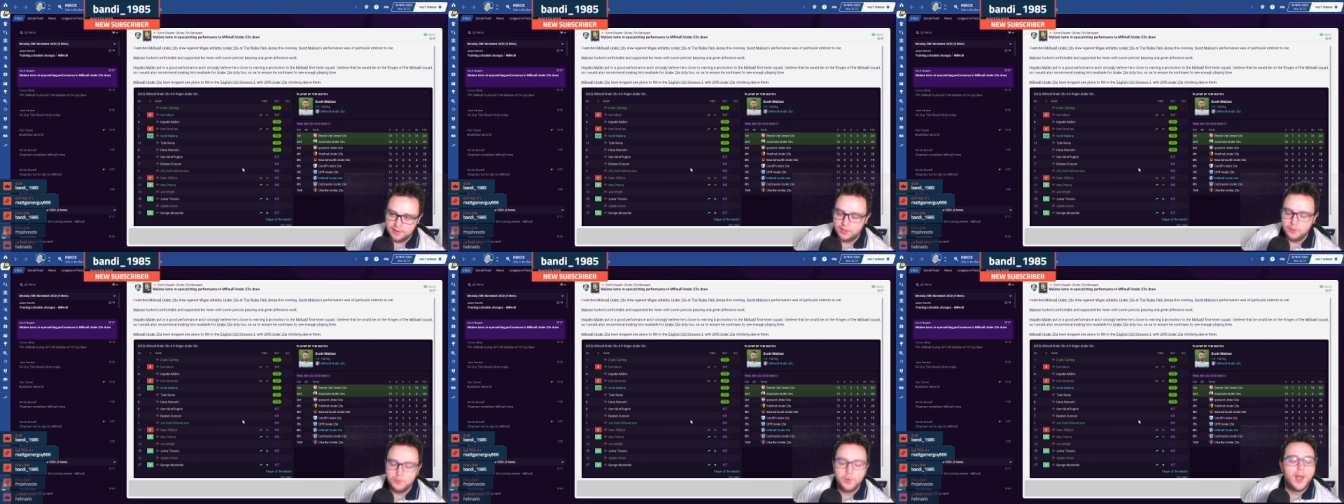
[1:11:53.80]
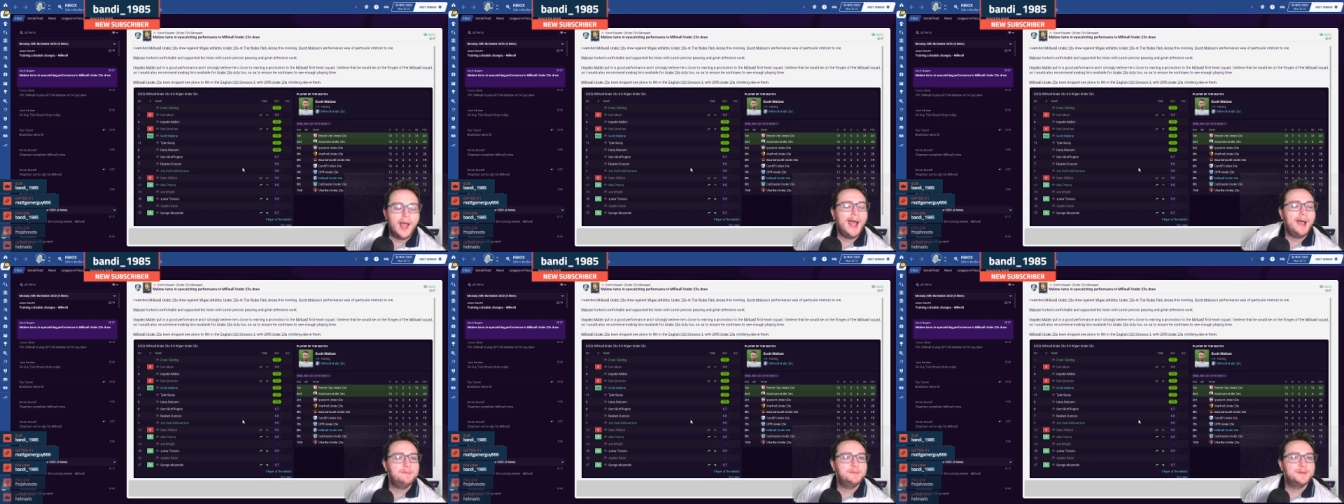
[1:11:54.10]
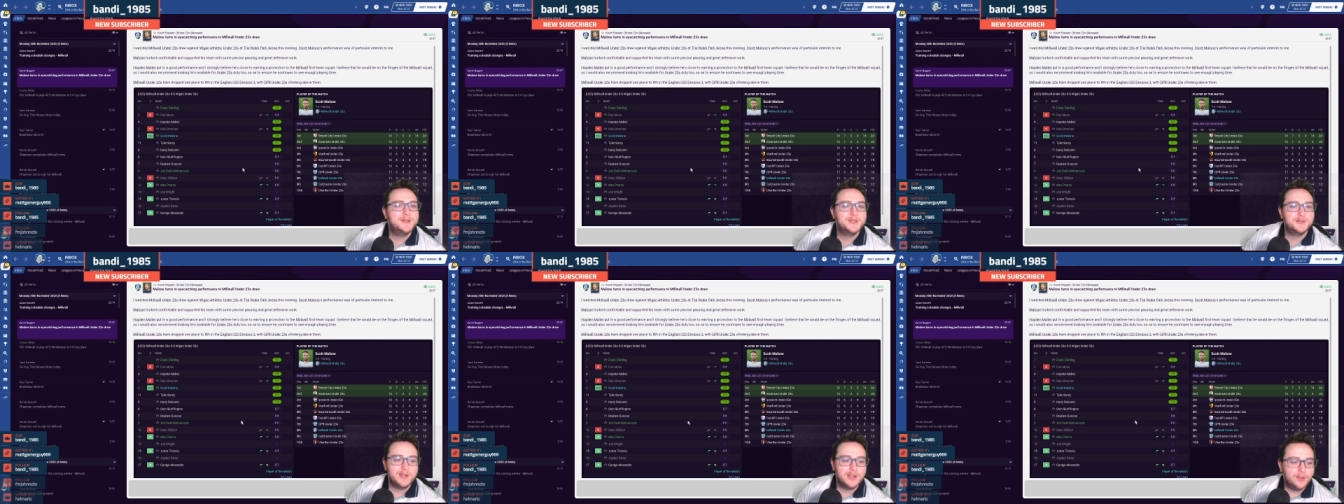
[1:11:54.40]
Look what
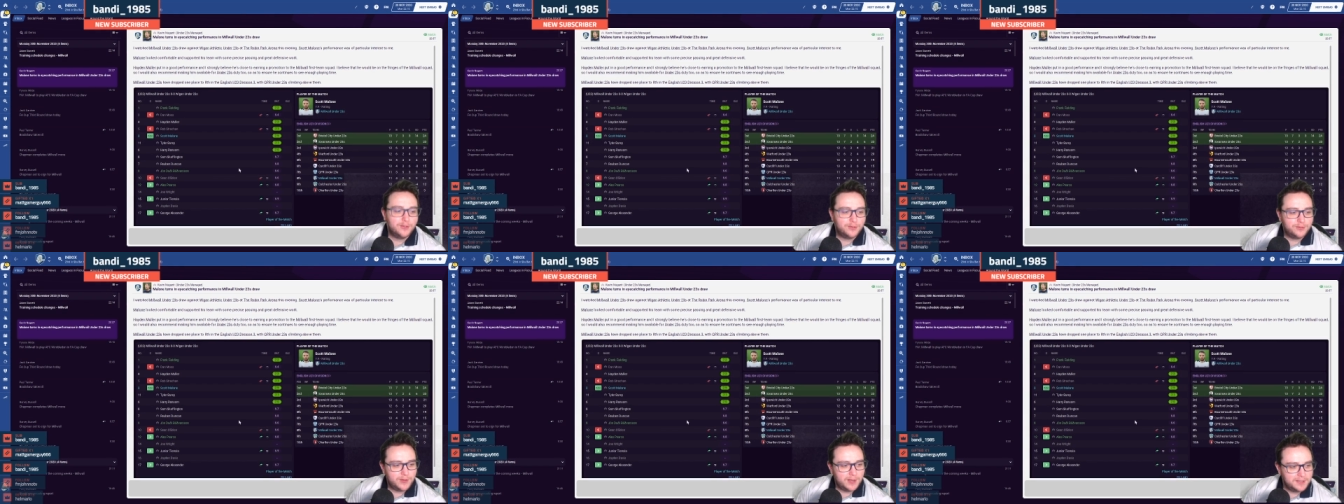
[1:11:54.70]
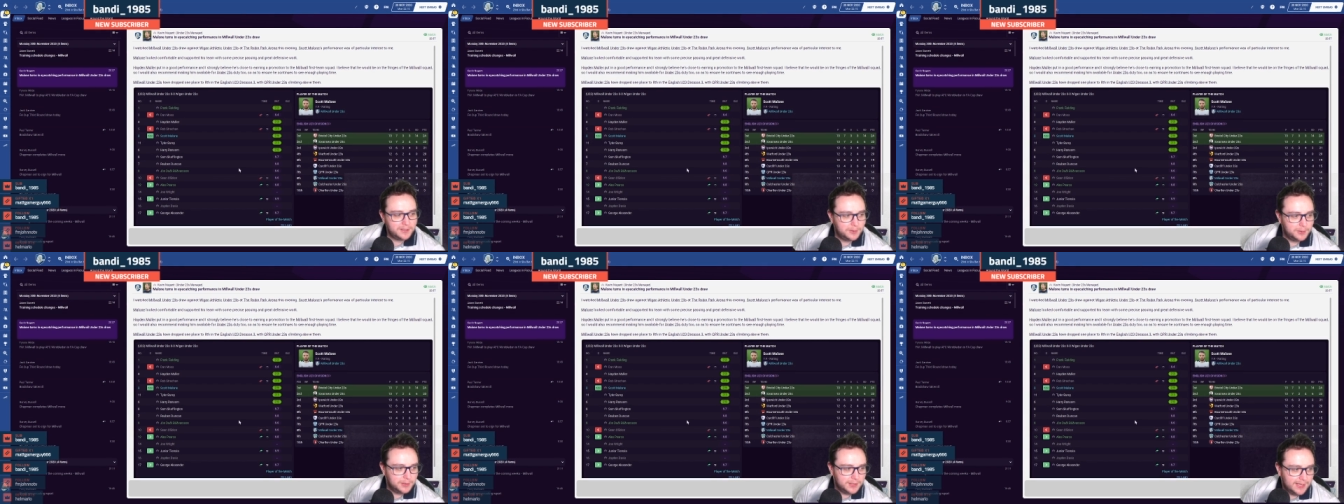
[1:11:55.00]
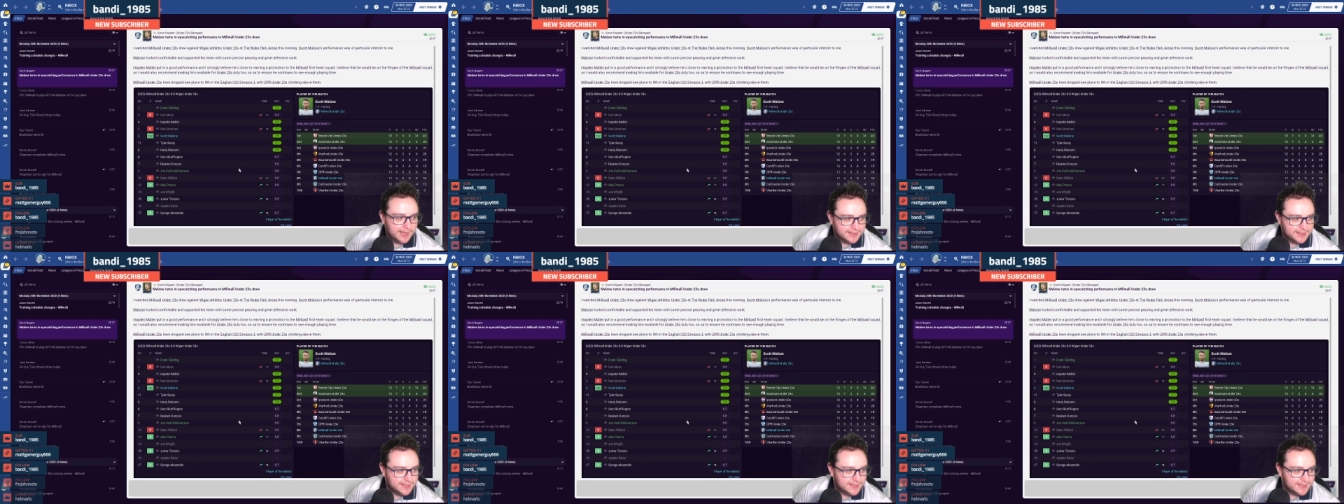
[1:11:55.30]
happens when you follow,
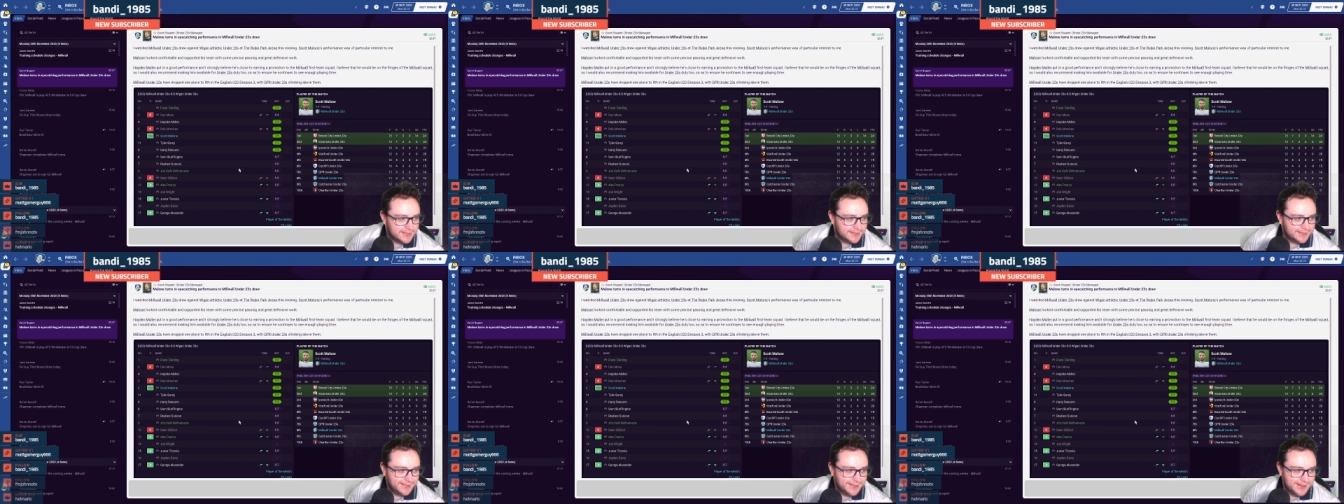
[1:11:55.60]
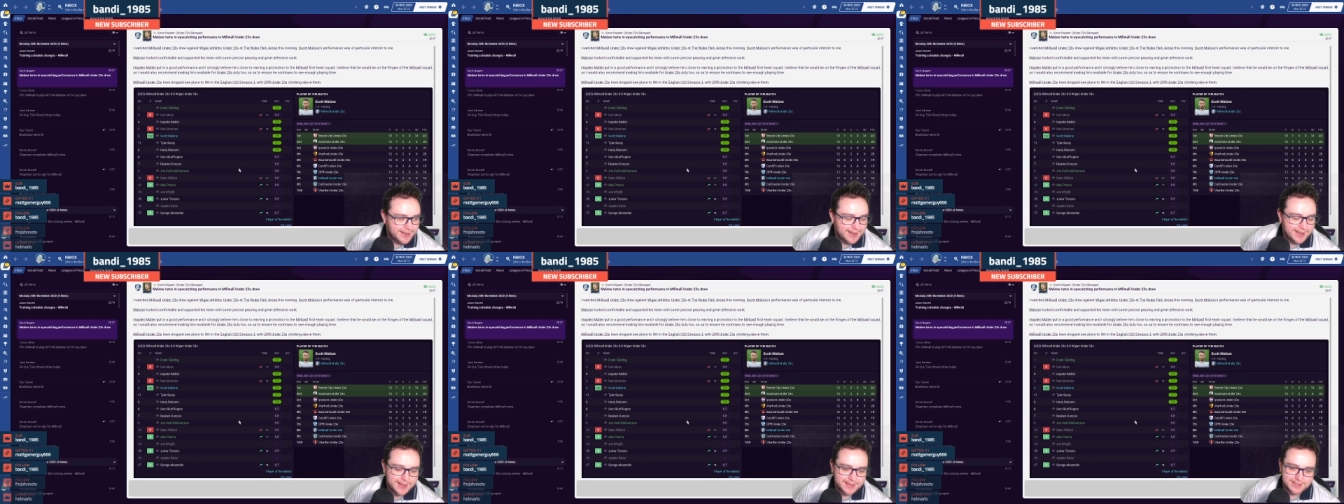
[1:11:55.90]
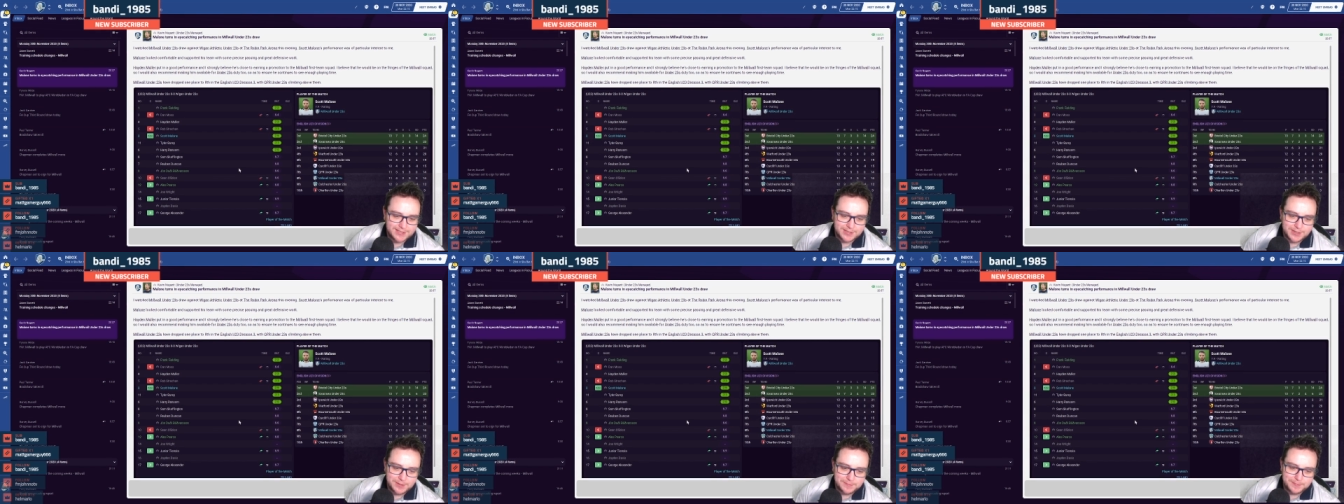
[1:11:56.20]
lads. You get a
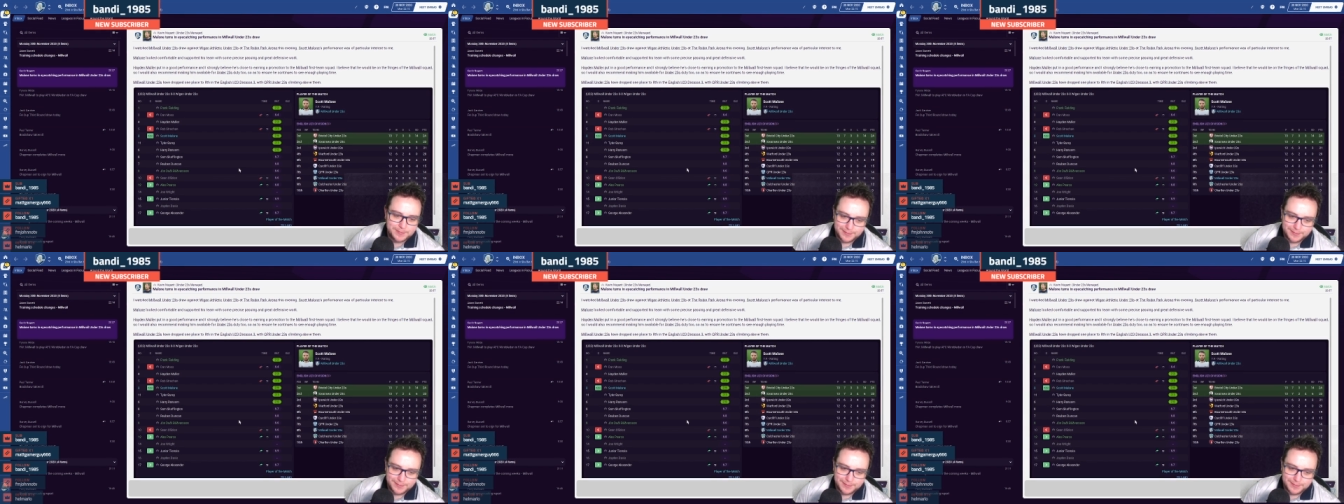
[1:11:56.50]
sub.